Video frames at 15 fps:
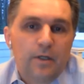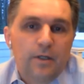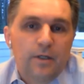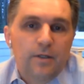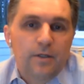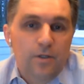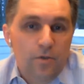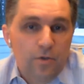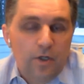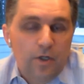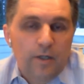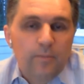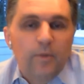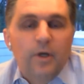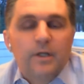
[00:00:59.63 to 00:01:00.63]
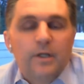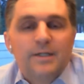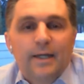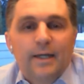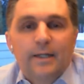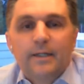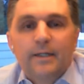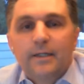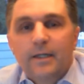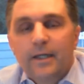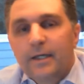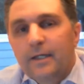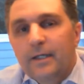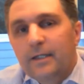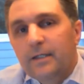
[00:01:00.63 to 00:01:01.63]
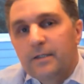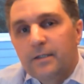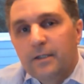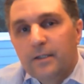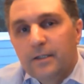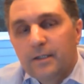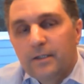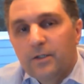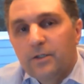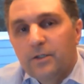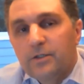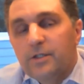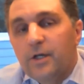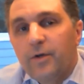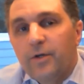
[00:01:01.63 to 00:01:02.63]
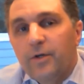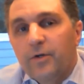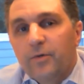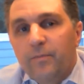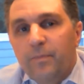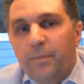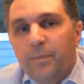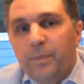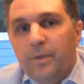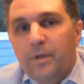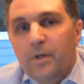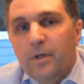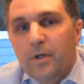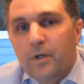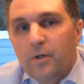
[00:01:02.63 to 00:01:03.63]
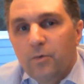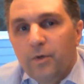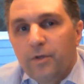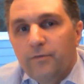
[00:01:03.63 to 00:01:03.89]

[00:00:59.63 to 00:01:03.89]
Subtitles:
the Yukon, Montana, and Ontario, with a